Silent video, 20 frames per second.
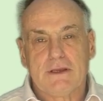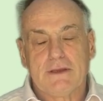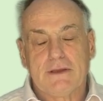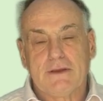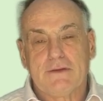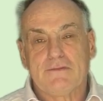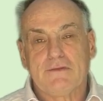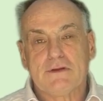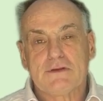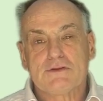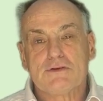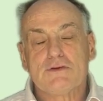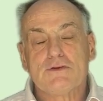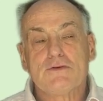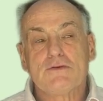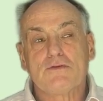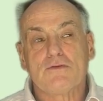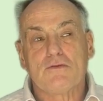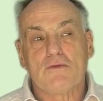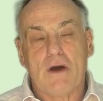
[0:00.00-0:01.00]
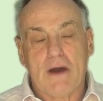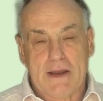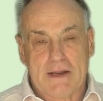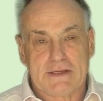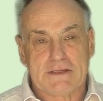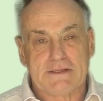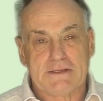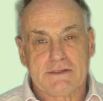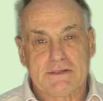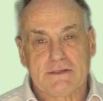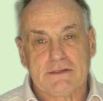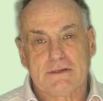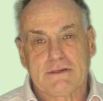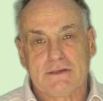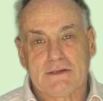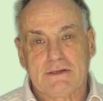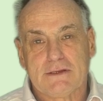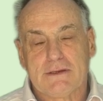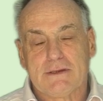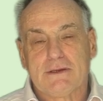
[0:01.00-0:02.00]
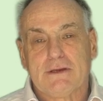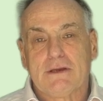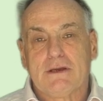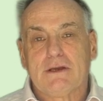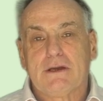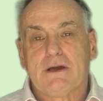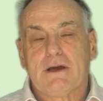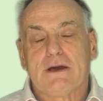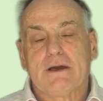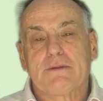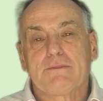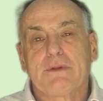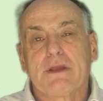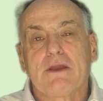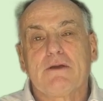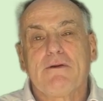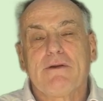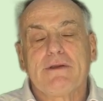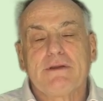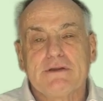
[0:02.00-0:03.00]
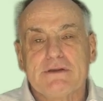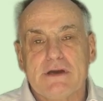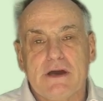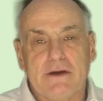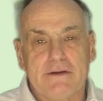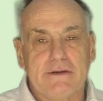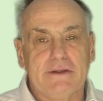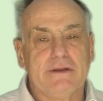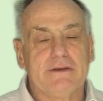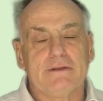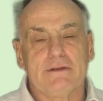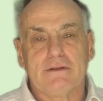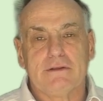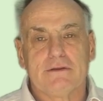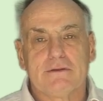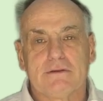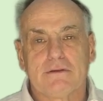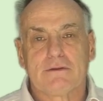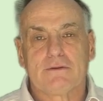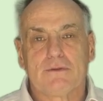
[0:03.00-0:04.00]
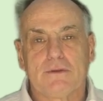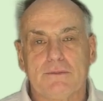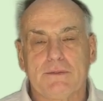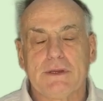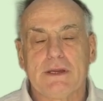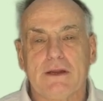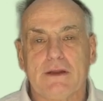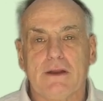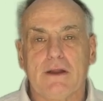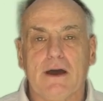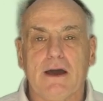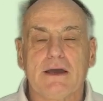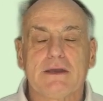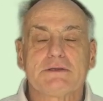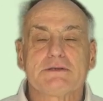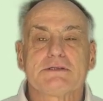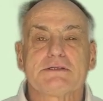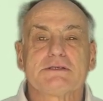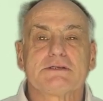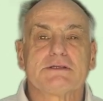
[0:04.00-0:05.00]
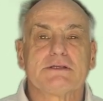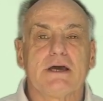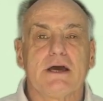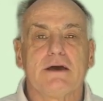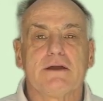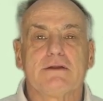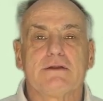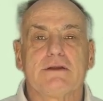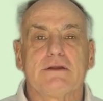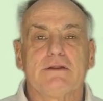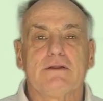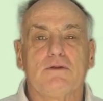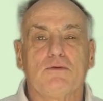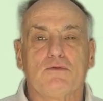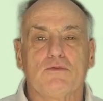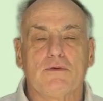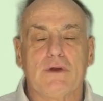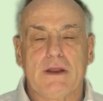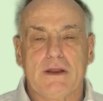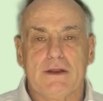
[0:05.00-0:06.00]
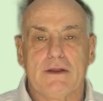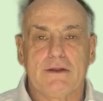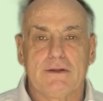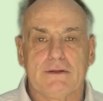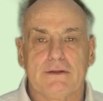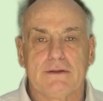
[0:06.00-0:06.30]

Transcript: If I turned right, I'd be going downhill. It would be a nice downhill run.